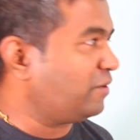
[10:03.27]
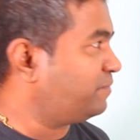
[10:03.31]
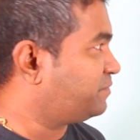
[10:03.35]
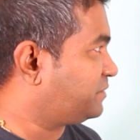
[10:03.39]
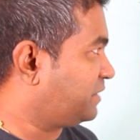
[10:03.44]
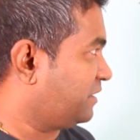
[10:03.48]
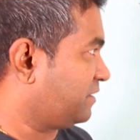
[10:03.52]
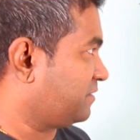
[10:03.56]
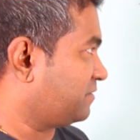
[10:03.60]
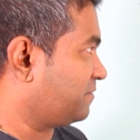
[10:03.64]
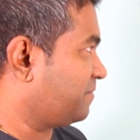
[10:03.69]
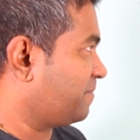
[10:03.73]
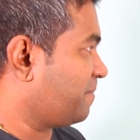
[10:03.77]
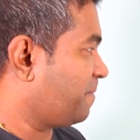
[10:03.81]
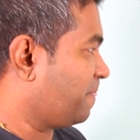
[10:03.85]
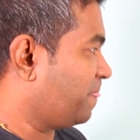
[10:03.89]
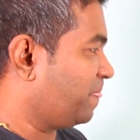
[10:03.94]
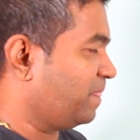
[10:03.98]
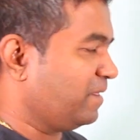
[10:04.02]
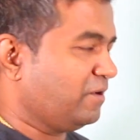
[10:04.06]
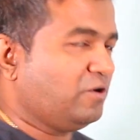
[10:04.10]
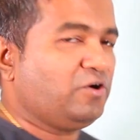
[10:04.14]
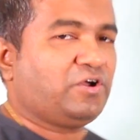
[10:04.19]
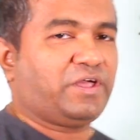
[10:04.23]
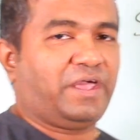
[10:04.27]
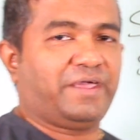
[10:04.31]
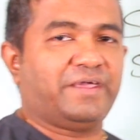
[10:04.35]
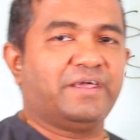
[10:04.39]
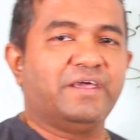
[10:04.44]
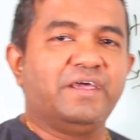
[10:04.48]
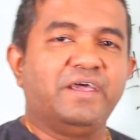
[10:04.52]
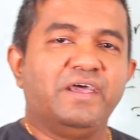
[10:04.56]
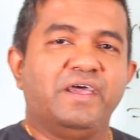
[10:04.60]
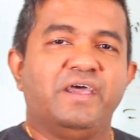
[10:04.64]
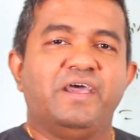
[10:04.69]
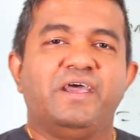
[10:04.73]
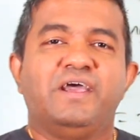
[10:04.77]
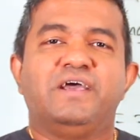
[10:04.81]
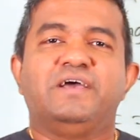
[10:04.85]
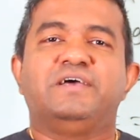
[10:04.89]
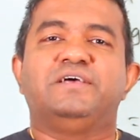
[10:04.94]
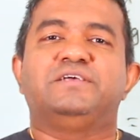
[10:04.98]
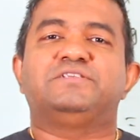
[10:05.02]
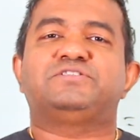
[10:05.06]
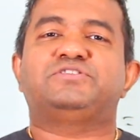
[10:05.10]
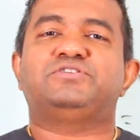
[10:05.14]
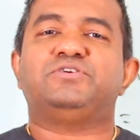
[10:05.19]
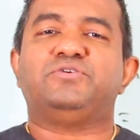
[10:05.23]
object. Okay.
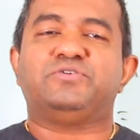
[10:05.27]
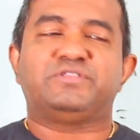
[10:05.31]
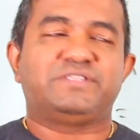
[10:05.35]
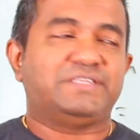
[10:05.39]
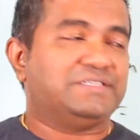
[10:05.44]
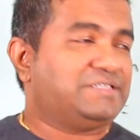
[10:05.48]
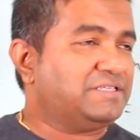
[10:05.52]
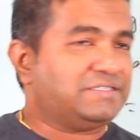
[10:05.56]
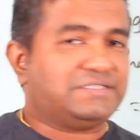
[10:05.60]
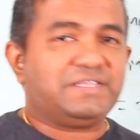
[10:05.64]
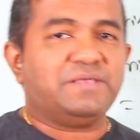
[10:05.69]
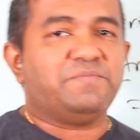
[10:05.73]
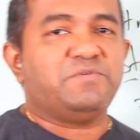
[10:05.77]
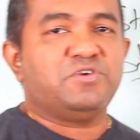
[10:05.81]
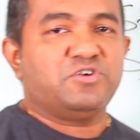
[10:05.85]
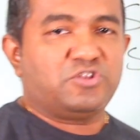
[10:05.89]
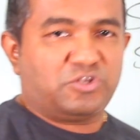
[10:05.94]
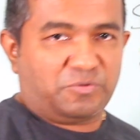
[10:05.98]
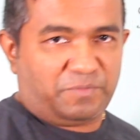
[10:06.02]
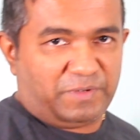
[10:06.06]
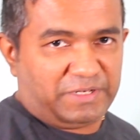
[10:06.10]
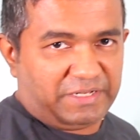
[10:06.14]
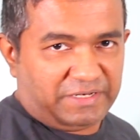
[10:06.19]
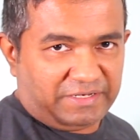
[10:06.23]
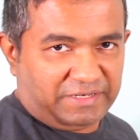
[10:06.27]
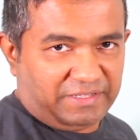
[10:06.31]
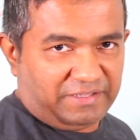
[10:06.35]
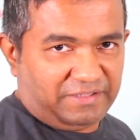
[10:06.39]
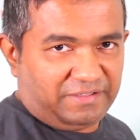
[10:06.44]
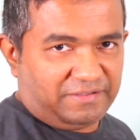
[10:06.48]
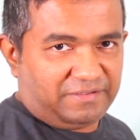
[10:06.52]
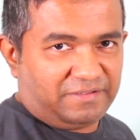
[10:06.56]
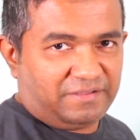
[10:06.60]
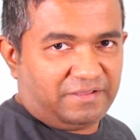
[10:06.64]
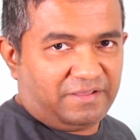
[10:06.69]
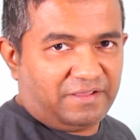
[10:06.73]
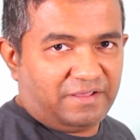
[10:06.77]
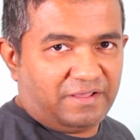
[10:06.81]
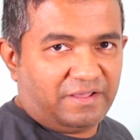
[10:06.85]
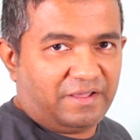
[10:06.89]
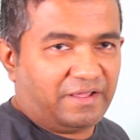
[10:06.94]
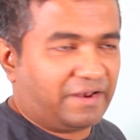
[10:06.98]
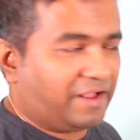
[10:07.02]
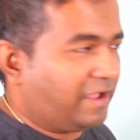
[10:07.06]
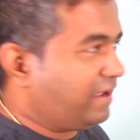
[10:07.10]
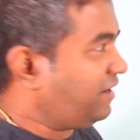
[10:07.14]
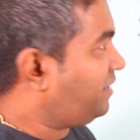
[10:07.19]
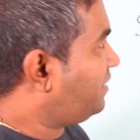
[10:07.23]
So this is the immutability,
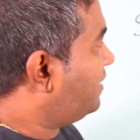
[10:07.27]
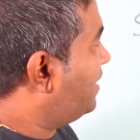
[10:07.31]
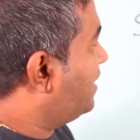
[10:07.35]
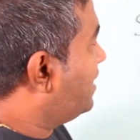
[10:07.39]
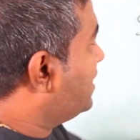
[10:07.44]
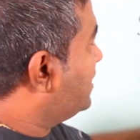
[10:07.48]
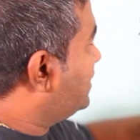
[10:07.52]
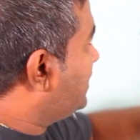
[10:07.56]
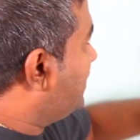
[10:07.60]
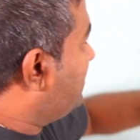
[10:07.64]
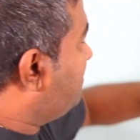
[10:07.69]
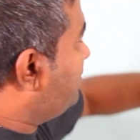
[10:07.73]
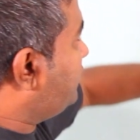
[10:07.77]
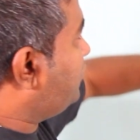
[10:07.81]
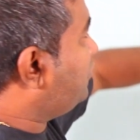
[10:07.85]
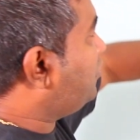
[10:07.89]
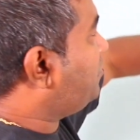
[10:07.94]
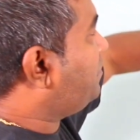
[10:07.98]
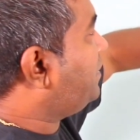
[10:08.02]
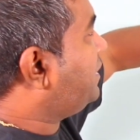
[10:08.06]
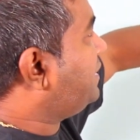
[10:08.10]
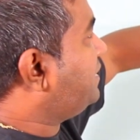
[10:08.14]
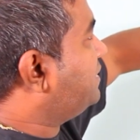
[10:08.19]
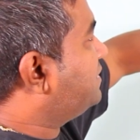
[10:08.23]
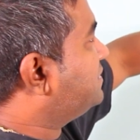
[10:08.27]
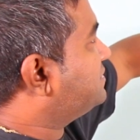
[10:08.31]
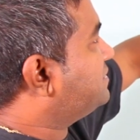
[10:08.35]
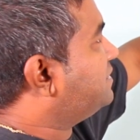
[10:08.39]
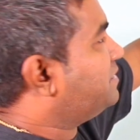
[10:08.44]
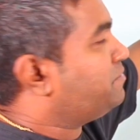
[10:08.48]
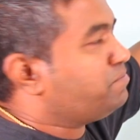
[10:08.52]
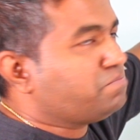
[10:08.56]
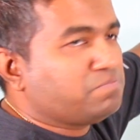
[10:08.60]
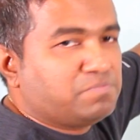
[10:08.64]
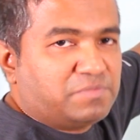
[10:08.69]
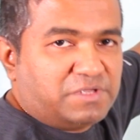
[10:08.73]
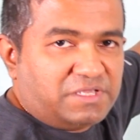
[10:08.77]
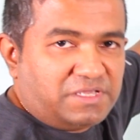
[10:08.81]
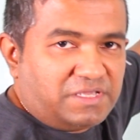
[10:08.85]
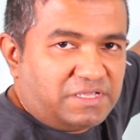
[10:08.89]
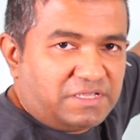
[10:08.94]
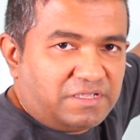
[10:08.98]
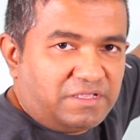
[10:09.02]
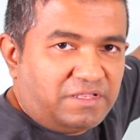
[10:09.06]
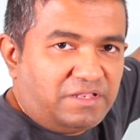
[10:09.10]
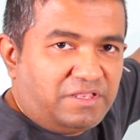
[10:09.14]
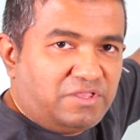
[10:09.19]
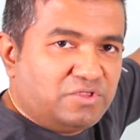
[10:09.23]
right? Immutability doesn't
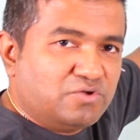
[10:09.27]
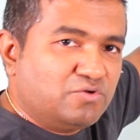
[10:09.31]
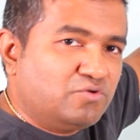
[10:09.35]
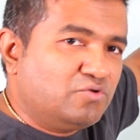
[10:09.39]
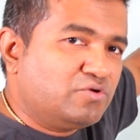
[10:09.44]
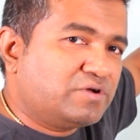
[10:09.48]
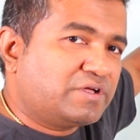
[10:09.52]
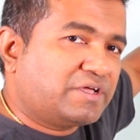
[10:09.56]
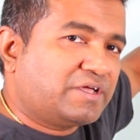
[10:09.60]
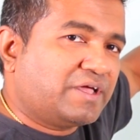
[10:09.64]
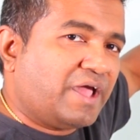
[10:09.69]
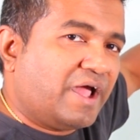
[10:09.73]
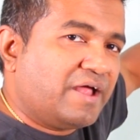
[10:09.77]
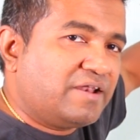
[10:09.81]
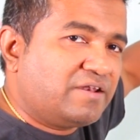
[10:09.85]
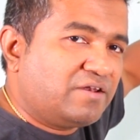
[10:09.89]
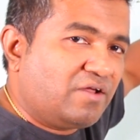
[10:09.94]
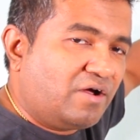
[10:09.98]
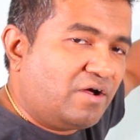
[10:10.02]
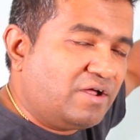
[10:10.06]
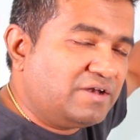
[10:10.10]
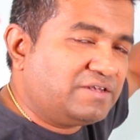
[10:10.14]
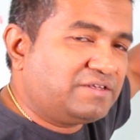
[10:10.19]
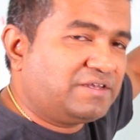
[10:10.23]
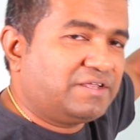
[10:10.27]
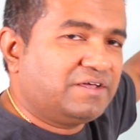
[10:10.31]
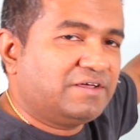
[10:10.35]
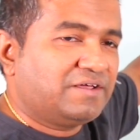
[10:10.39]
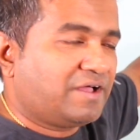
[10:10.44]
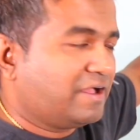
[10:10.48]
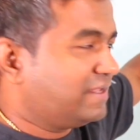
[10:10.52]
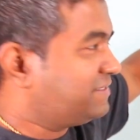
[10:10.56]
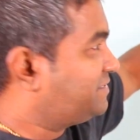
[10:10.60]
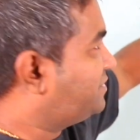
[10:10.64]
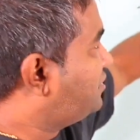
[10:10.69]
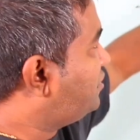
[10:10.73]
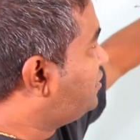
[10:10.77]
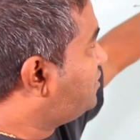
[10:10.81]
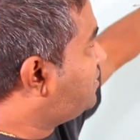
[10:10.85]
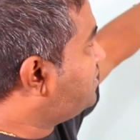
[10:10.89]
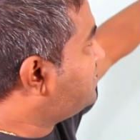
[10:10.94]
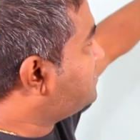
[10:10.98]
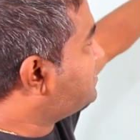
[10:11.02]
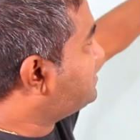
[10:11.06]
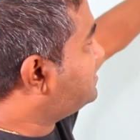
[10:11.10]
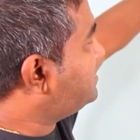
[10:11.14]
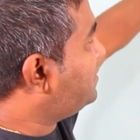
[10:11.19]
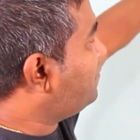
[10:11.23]
mean you cannot
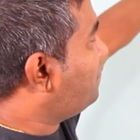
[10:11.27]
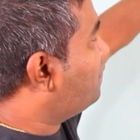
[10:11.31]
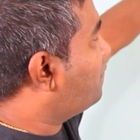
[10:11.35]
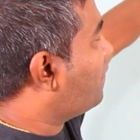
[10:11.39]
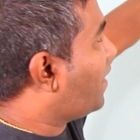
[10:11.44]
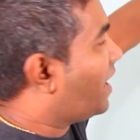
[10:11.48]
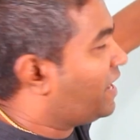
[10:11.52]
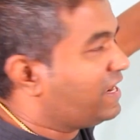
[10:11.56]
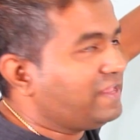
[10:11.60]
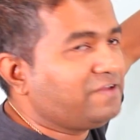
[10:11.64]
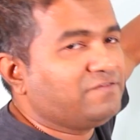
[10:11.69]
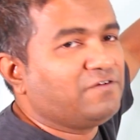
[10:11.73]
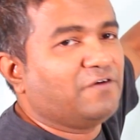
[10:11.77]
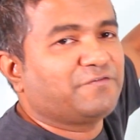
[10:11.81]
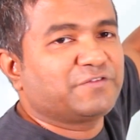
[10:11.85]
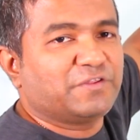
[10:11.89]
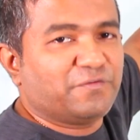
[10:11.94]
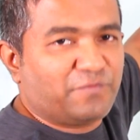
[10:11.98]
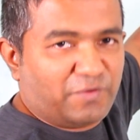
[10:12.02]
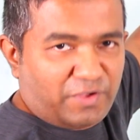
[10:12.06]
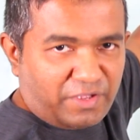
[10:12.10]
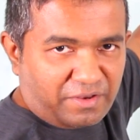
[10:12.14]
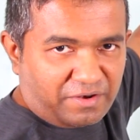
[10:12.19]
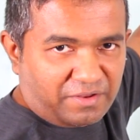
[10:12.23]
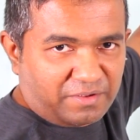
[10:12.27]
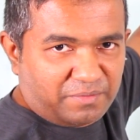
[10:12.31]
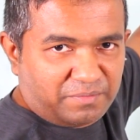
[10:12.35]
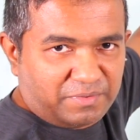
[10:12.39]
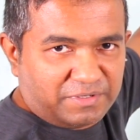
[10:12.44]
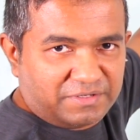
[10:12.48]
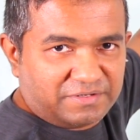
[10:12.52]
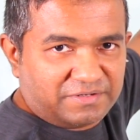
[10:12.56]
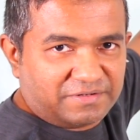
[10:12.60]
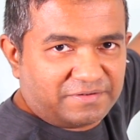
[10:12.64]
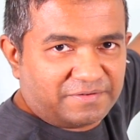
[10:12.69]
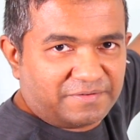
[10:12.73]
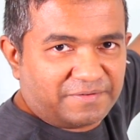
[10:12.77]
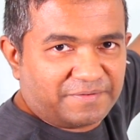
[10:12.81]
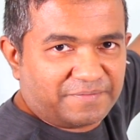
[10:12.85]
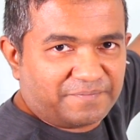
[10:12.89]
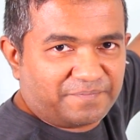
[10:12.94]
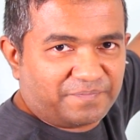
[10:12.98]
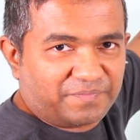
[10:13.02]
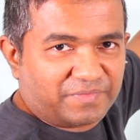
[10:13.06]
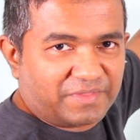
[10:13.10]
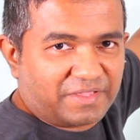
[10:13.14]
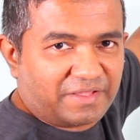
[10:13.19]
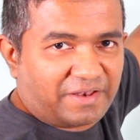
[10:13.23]
change the value of the variable,
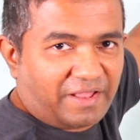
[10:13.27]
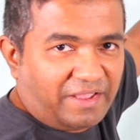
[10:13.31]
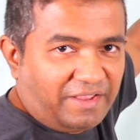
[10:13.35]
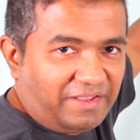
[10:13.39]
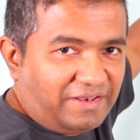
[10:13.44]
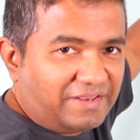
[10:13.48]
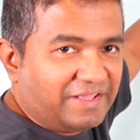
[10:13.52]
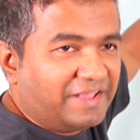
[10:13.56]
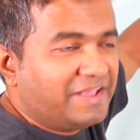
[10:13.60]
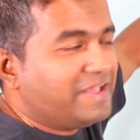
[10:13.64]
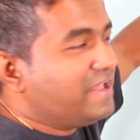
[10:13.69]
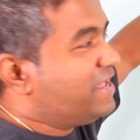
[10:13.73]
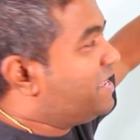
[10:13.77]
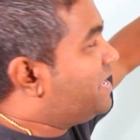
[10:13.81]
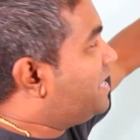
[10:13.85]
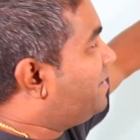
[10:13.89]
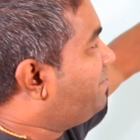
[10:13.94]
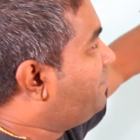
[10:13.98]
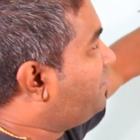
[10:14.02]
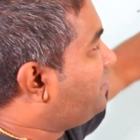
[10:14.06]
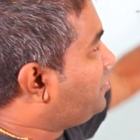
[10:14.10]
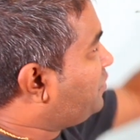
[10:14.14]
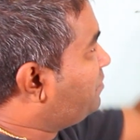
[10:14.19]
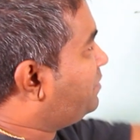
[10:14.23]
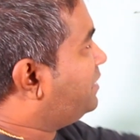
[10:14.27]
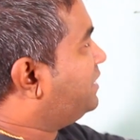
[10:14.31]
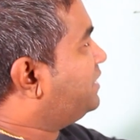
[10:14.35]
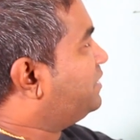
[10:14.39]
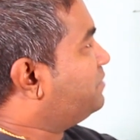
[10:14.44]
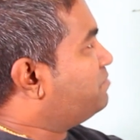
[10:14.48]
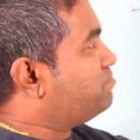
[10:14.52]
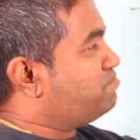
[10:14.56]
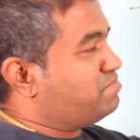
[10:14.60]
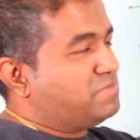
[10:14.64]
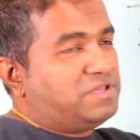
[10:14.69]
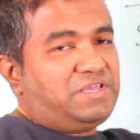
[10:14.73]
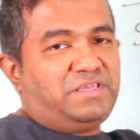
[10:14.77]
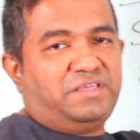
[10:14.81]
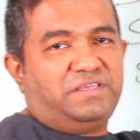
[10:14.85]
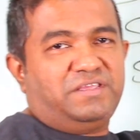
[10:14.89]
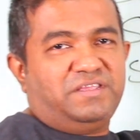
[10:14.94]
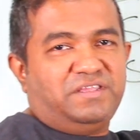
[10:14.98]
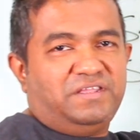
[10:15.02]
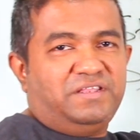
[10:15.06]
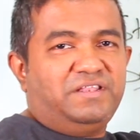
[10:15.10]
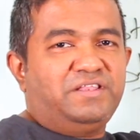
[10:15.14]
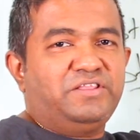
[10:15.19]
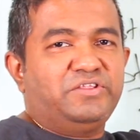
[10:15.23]
right? Immutability
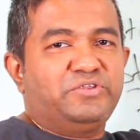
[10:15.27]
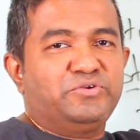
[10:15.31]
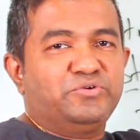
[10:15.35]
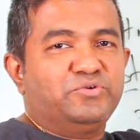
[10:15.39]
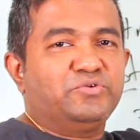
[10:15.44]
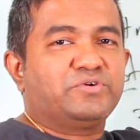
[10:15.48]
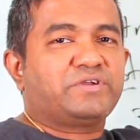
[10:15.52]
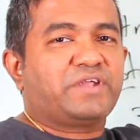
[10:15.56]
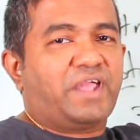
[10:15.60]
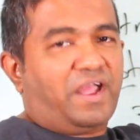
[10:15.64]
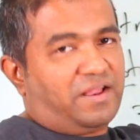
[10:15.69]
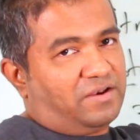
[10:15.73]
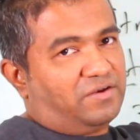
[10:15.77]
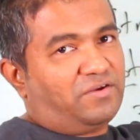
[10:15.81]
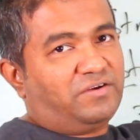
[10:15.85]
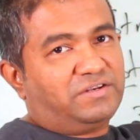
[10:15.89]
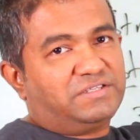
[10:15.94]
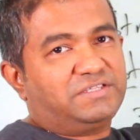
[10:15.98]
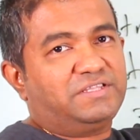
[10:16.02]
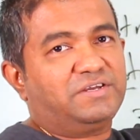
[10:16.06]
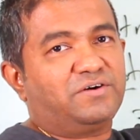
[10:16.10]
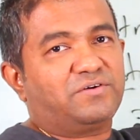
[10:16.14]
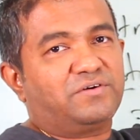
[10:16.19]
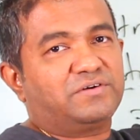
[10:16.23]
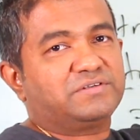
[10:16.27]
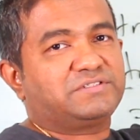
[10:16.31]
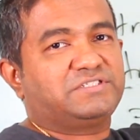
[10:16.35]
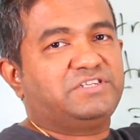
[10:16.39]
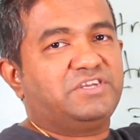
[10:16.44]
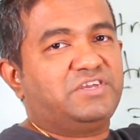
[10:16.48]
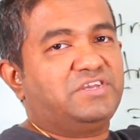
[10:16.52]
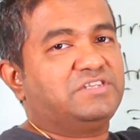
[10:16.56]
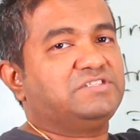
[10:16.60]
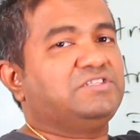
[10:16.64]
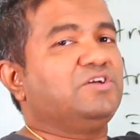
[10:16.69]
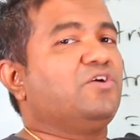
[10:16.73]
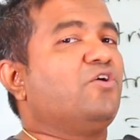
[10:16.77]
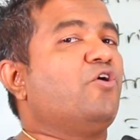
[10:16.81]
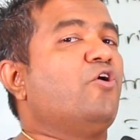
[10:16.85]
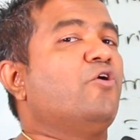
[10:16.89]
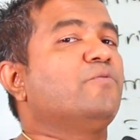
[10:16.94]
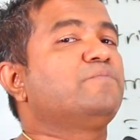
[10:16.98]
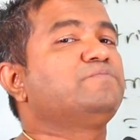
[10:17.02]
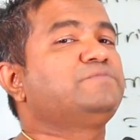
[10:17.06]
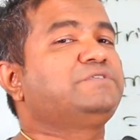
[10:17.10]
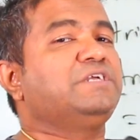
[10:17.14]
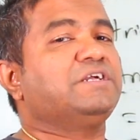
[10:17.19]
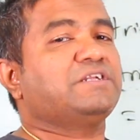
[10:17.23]
means you cannot change the
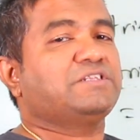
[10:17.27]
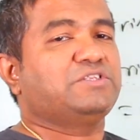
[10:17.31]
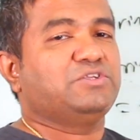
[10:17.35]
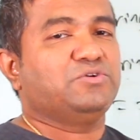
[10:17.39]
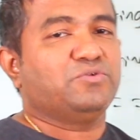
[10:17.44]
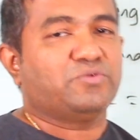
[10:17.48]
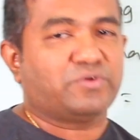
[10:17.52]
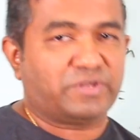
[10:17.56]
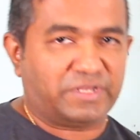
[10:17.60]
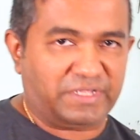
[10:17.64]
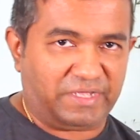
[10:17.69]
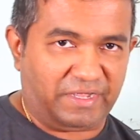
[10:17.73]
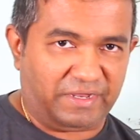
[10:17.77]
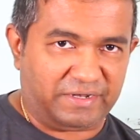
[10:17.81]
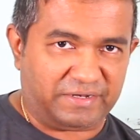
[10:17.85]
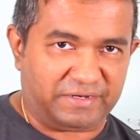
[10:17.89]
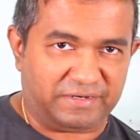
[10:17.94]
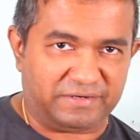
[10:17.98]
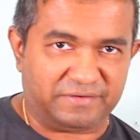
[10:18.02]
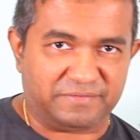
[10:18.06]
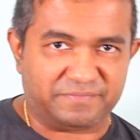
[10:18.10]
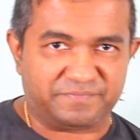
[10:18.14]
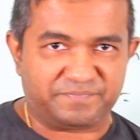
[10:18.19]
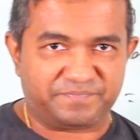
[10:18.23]
object you created.